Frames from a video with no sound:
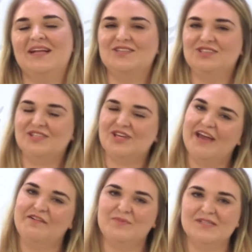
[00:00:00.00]
English teacher
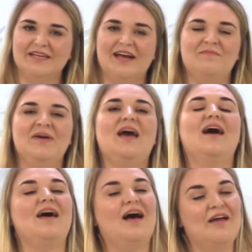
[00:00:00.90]
here at Brunt's Academy
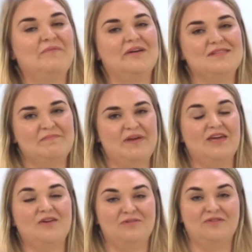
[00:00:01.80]
and I am going to be
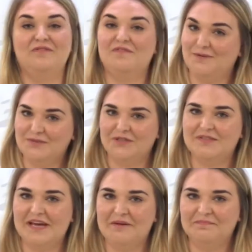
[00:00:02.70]
your new form
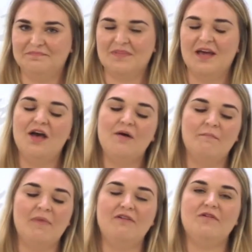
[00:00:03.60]
tutor.
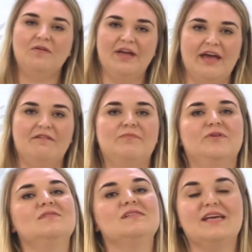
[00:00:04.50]
My role here at
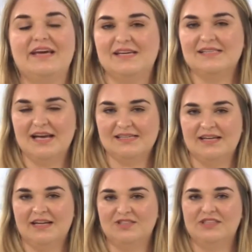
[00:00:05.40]
Brunt's is as an
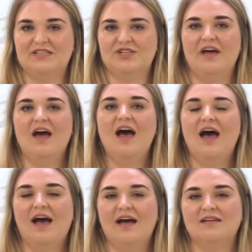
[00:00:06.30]
English teacher
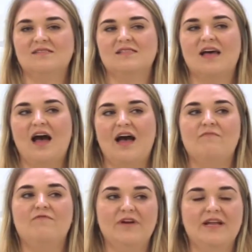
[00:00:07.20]
and
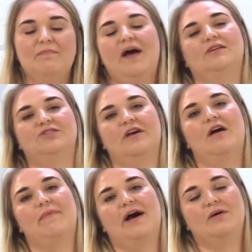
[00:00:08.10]
I'm really passionate
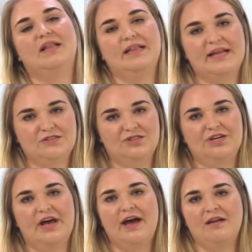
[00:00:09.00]
about
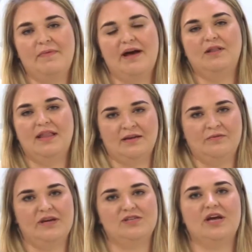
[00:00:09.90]
literature and about
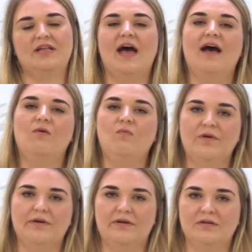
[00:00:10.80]
language and how
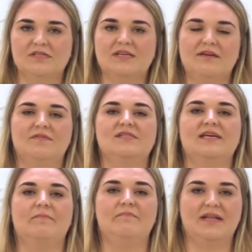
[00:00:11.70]
words give us
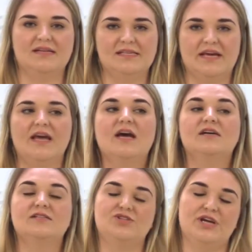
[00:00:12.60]
the ability
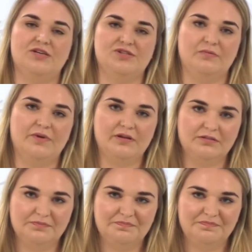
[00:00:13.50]
to change the world.